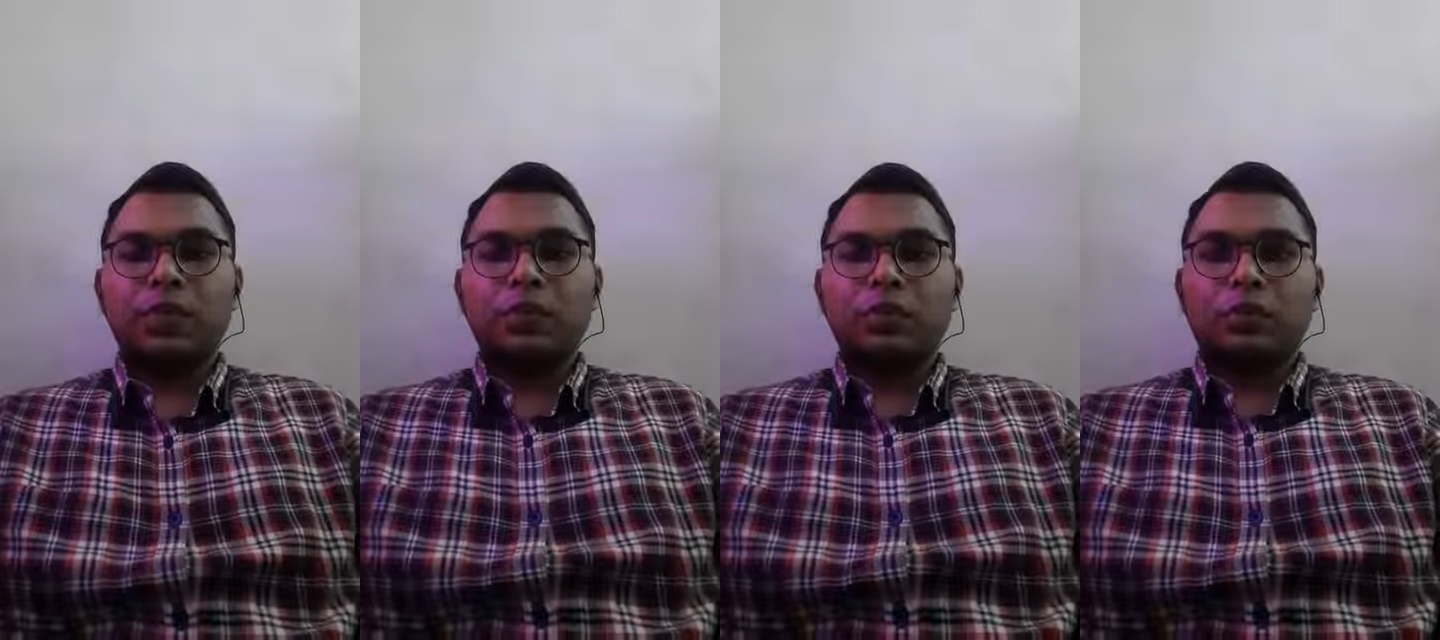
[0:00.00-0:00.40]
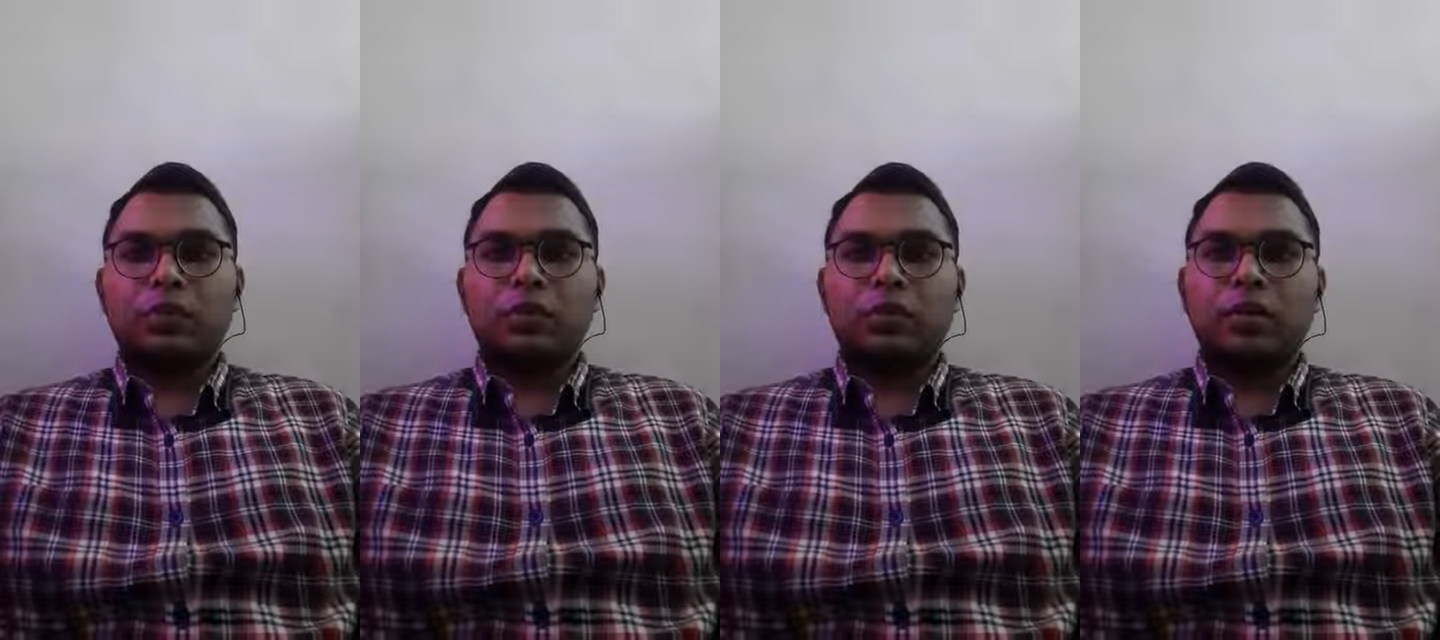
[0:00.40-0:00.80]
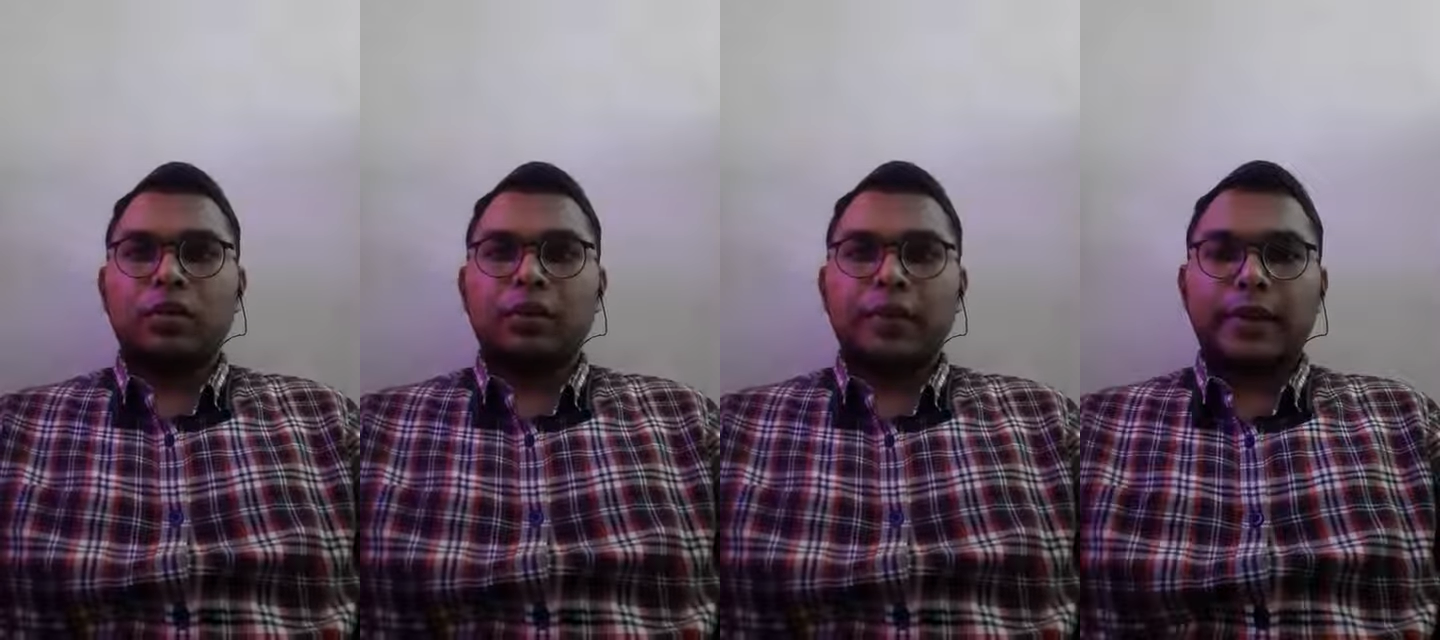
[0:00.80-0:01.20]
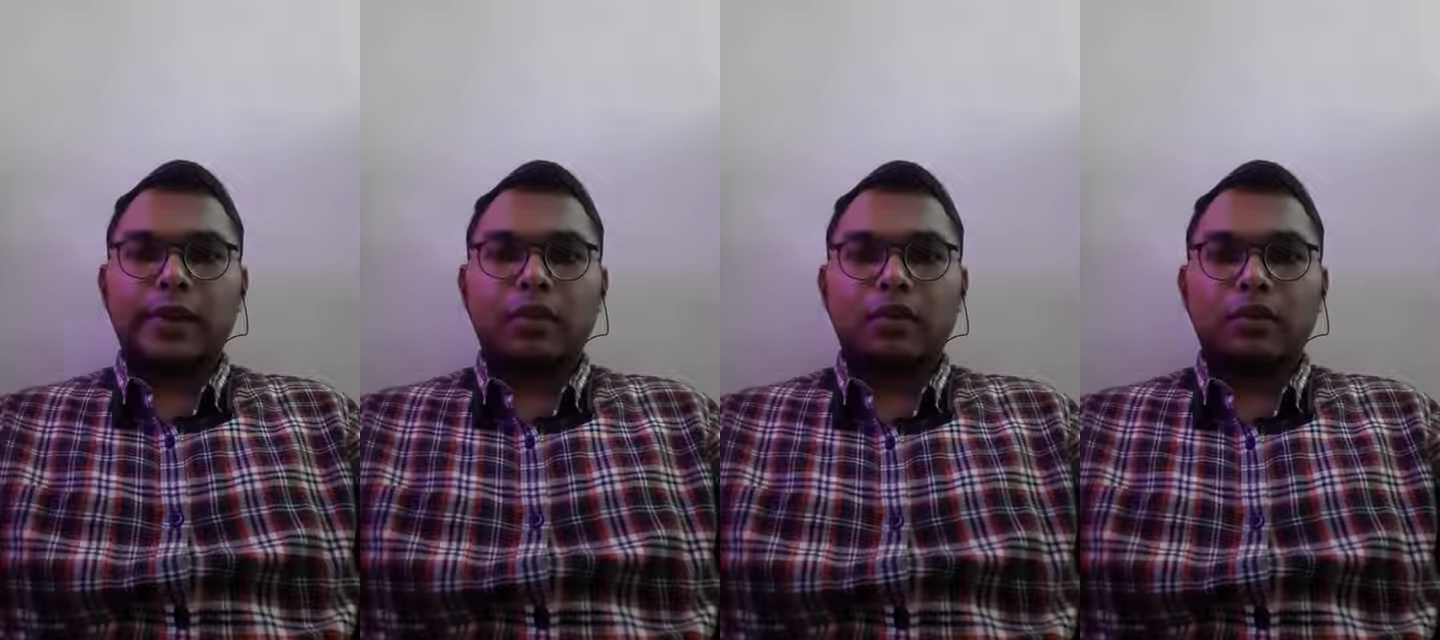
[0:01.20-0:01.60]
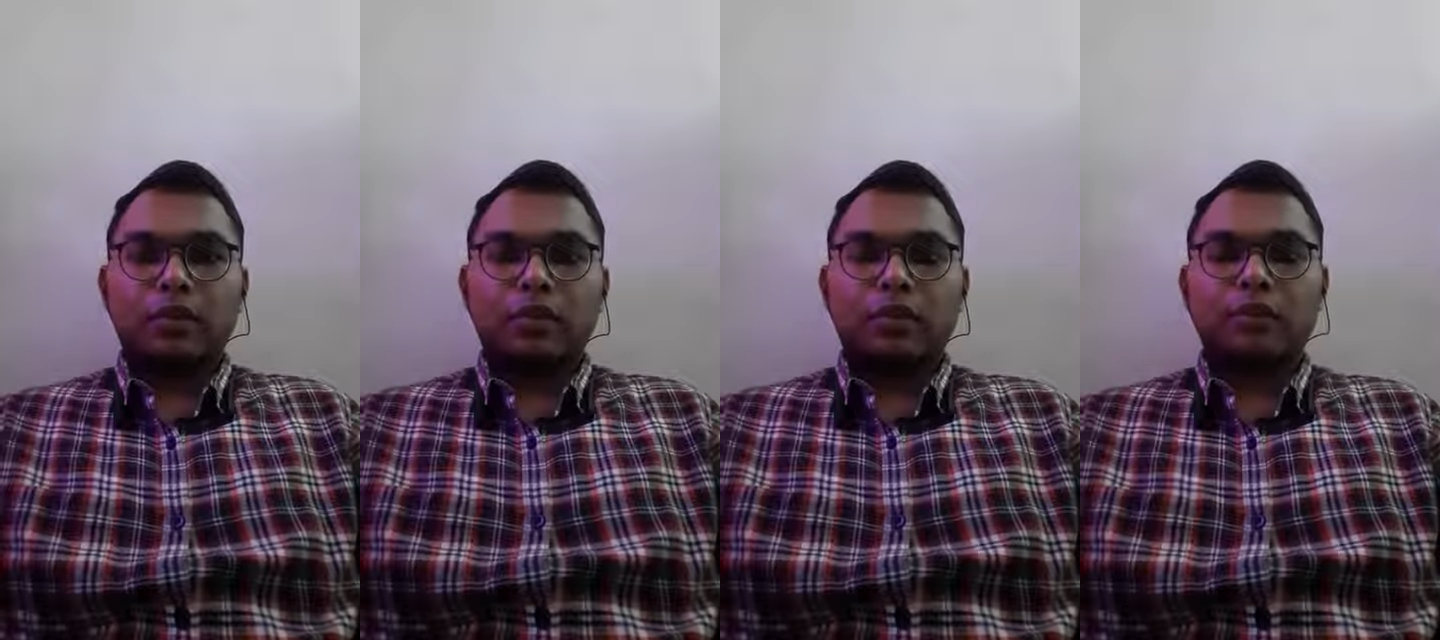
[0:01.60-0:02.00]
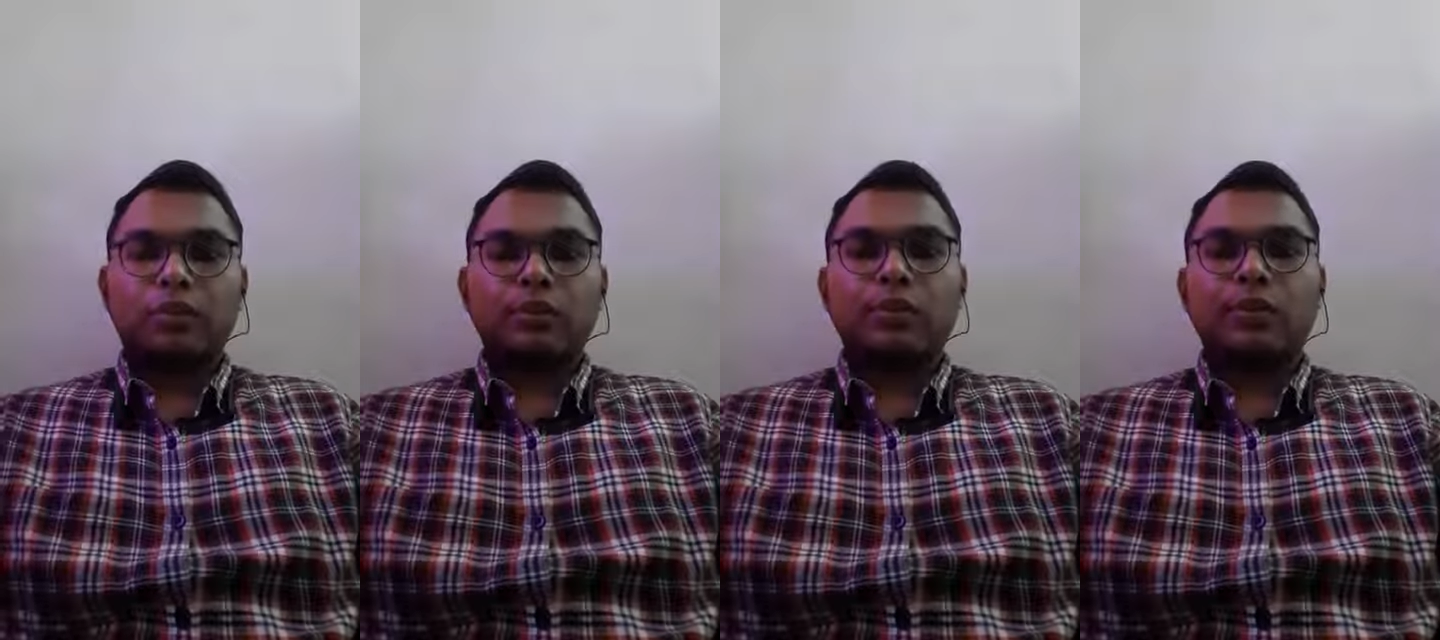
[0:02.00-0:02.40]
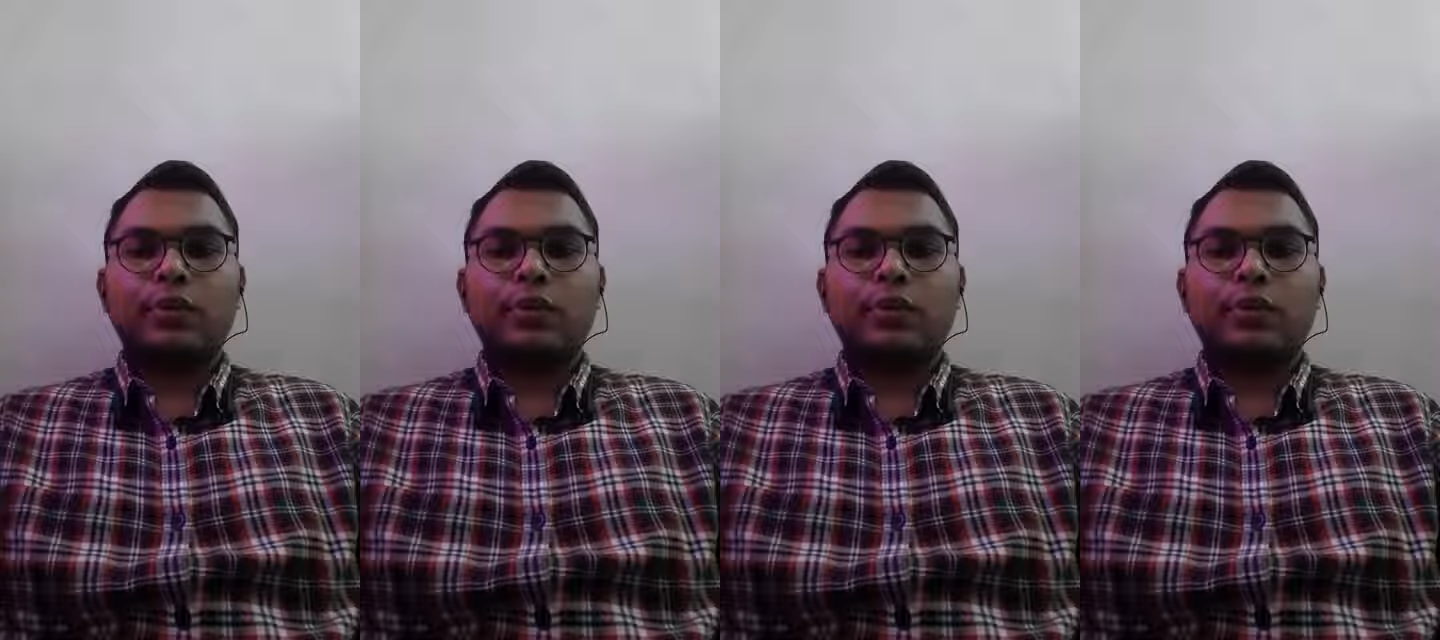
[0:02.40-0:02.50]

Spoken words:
so we can store